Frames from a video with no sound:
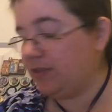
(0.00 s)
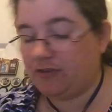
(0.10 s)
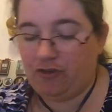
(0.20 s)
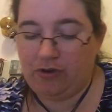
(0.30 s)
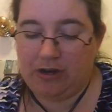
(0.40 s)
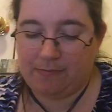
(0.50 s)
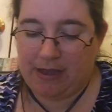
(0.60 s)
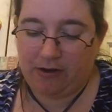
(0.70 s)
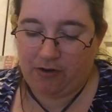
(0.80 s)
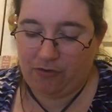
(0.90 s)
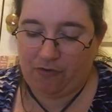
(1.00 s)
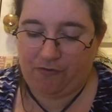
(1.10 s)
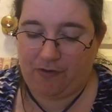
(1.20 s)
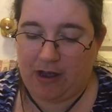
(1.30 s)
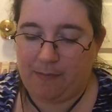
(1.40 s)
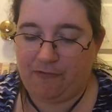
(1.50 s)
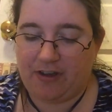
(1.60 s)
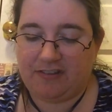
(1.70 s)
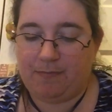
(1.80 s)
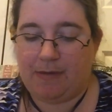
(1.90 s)
the 2 Needleminders from
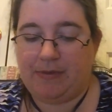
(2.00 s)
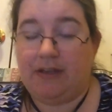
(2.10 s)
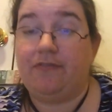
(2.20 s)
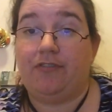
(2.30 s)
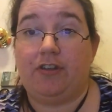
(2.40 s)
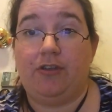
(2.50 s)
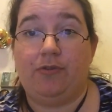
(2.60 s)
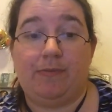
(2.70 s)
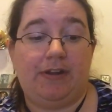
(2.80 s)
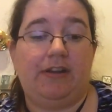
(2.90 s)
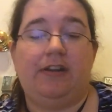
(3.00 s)
Frosted Pumpkin for the new limited